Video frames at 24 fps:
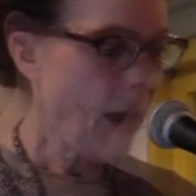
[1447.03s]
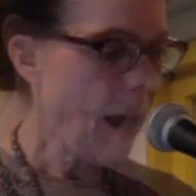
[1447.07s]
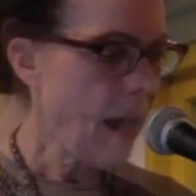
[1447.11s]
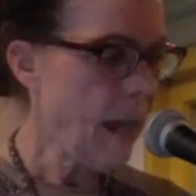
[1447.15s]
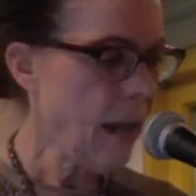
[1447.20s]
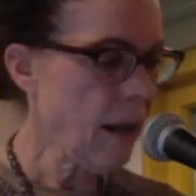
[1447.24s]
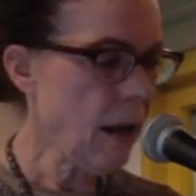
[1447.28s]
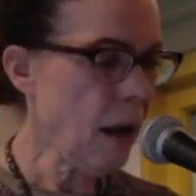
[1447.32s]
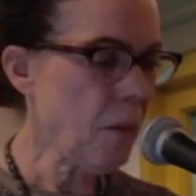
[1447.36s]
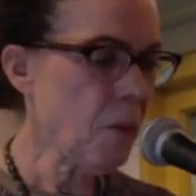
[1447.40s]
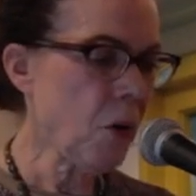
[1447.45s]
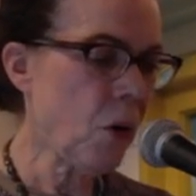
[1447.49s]

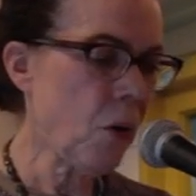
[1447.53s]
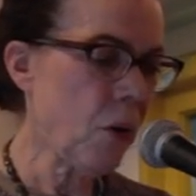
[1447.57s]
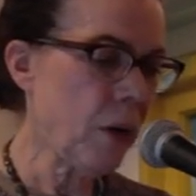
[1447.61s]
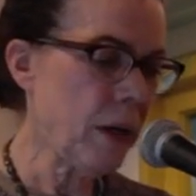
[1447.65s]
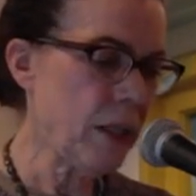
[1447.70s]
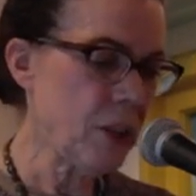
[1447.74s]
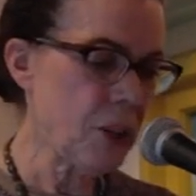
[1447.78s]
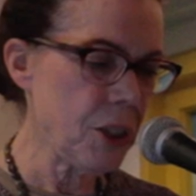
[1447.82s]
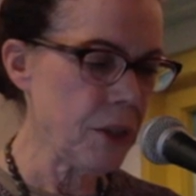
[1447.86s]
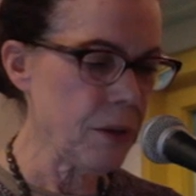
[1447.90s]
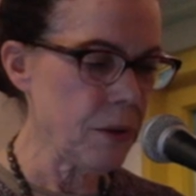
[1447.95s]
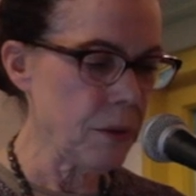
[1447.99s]
And I'm
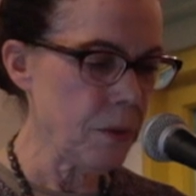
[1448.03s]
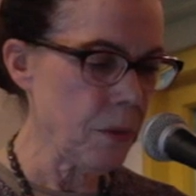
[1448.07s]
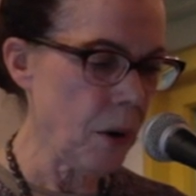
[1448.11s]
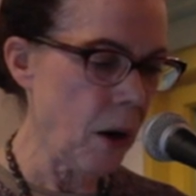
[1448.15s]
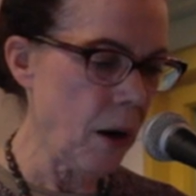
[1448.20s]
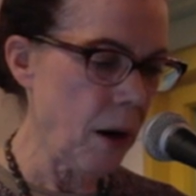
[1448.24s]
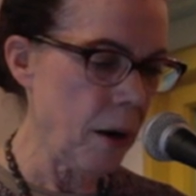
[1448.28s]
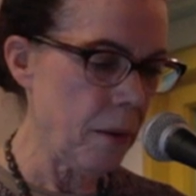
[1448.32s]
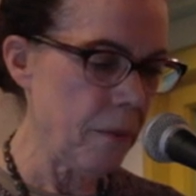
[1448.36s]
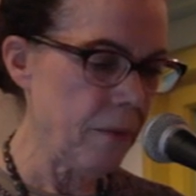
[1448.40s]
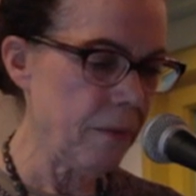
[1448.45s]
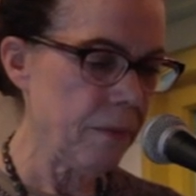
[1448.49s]
going
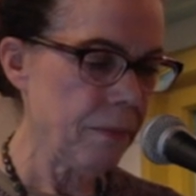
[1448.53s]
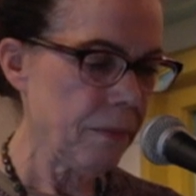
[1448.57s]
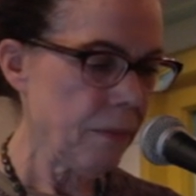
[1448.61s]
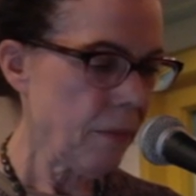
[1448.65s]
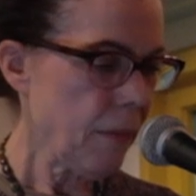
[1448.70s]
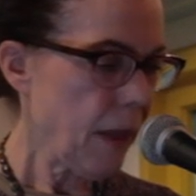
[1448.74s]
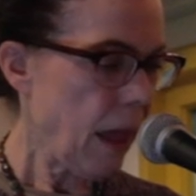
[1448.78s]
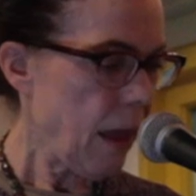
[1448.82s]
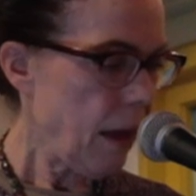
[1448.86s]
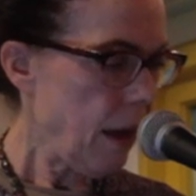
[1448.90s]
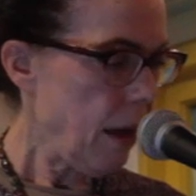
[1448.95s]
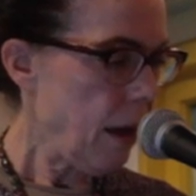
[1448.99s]
to
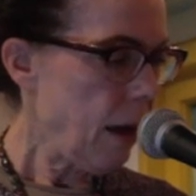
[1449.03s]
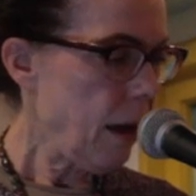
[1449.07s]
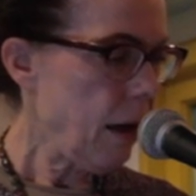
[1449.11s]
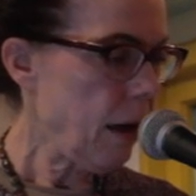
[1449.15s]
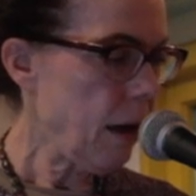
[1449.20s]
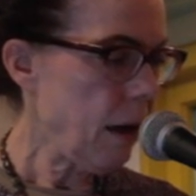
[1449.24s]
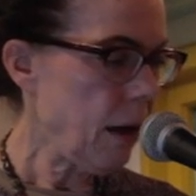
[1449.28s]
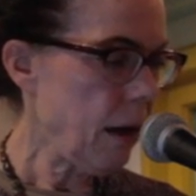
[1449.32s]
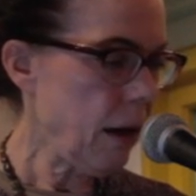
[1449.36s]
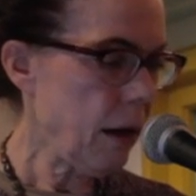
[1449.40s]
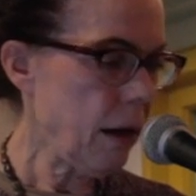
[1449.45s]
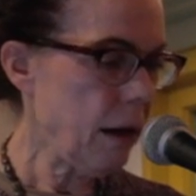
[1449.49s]

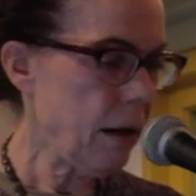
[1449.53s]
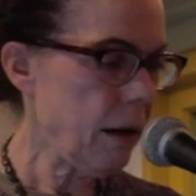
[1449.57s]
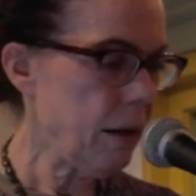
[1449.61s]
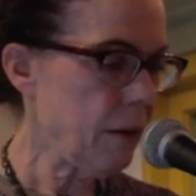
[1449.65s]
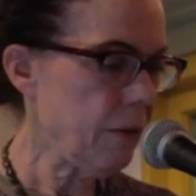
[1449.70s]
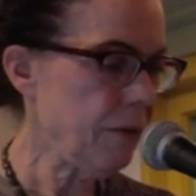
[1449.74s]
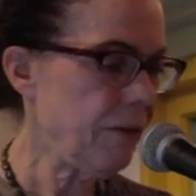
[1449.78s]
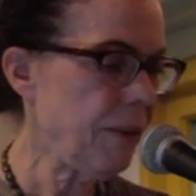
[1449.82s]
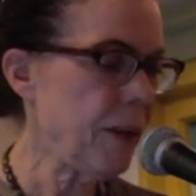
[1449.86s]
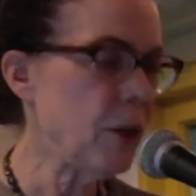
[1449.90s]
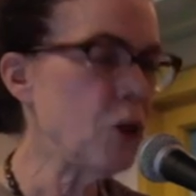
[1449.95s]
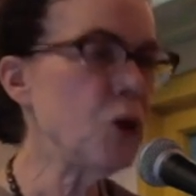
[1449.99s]

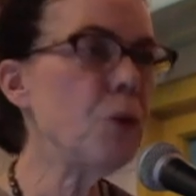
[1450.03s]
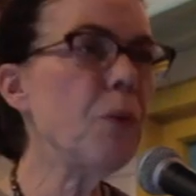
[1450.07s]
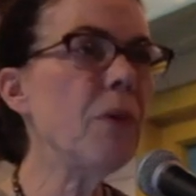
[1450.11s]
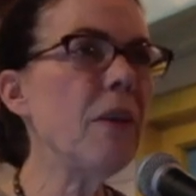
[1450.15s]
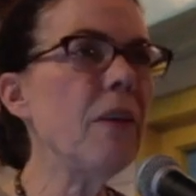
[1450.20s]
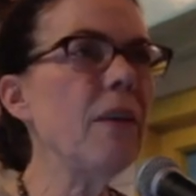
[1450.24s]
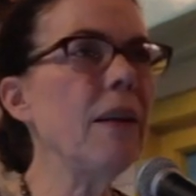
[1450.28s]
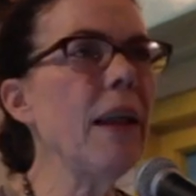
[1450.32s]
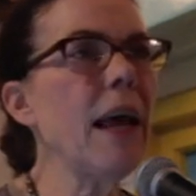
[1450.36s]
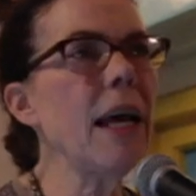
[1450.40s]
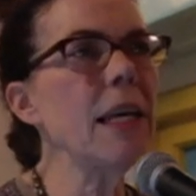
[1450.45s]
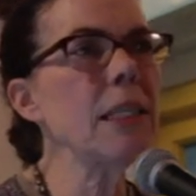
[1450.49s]
finish
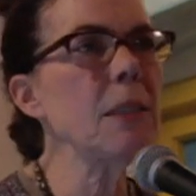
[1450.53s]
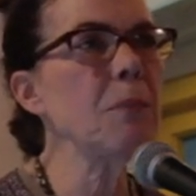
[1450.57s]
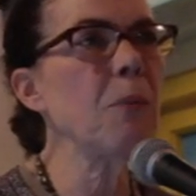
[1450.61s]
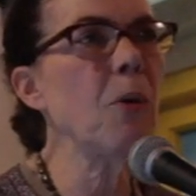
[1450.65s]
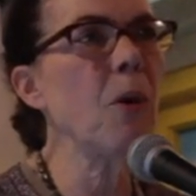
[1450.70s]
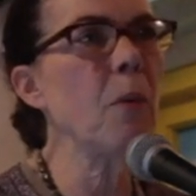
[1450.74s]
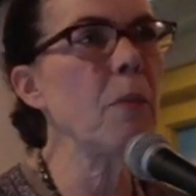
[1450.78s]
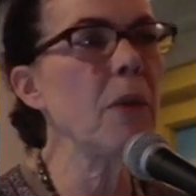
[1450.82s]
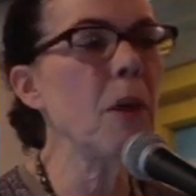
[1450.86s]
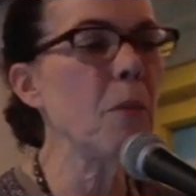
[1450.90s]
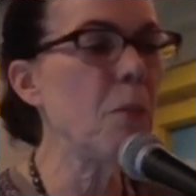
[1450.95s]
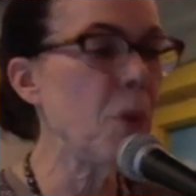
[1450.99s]
with the last
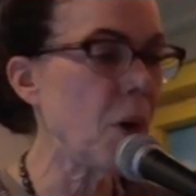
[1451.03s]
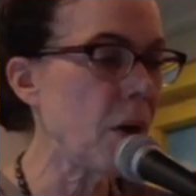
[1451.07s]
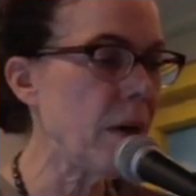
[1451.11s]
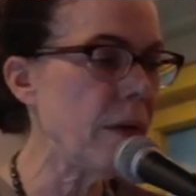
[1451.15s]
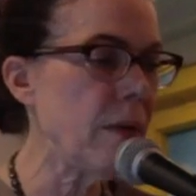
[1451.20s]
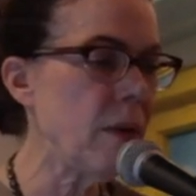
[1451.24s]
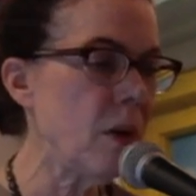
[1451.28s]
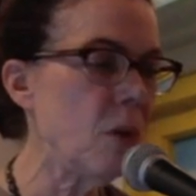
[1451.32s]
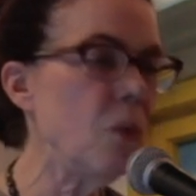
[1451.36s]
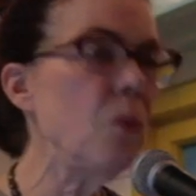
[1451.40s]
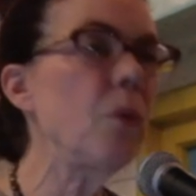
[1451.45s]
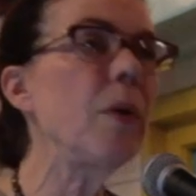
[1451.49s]
poem in the book
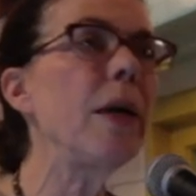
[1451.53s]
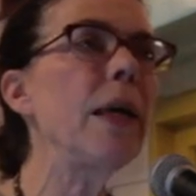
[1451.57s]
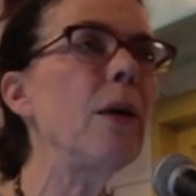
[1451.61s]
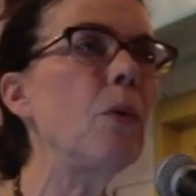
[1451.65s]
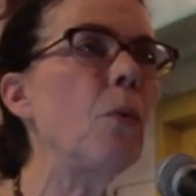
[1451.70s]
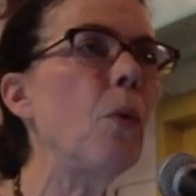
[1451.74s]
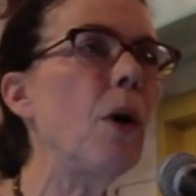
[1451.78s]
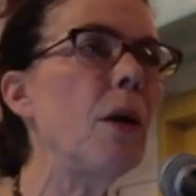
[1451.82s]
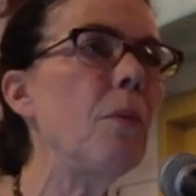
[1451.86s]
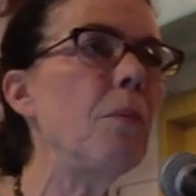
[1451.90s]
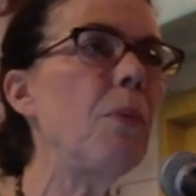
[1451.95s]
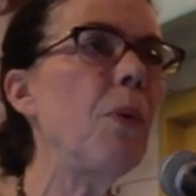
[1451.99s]
and then
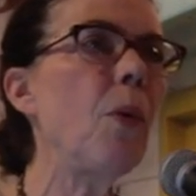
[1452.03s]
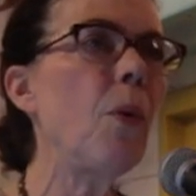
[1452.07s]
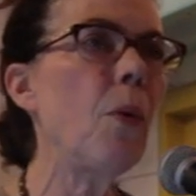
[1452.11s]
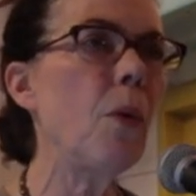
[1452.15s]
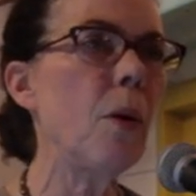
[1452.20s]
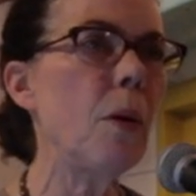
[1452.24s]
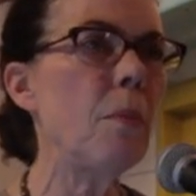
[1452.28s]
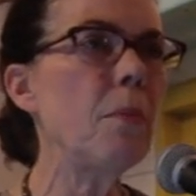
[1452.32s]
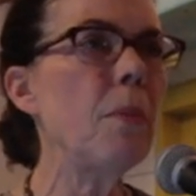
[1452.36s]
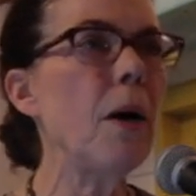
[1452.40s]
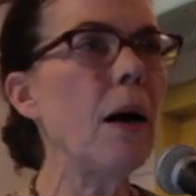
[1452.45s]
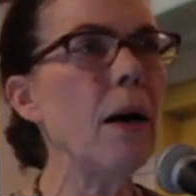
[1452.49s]
read one
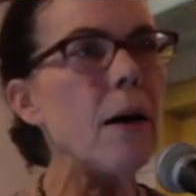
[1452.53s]
poem,